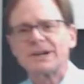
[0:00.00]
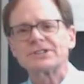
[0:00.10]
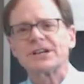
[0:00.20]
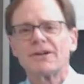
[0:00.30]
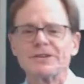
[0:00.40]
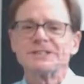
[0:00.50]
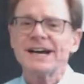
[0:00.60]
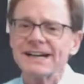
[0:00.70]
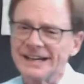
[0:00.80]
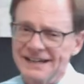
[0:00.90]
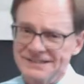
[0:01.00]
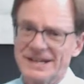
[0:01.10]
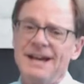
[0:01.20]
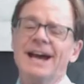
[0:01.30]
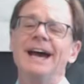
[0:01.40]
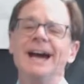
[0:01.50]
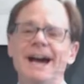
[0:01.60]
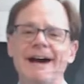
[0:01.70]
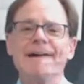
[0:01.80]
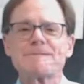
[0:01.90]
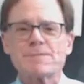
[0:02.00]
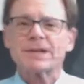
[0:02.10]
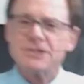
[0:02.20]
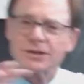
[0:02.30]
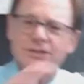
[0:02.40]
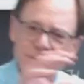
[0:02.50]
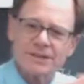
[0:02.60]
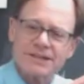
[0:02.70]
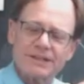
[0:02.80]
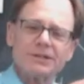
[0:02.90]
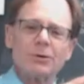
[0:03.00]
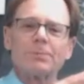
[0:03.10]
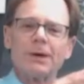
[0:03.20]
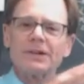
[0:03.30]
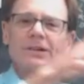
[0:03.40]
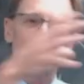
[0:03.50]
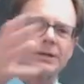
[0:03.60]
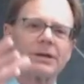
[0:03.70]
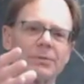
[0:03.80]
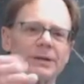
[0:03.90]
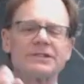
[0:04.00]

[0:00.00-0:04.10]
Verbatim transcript: stretching over decades. And you can turn this into a project where you could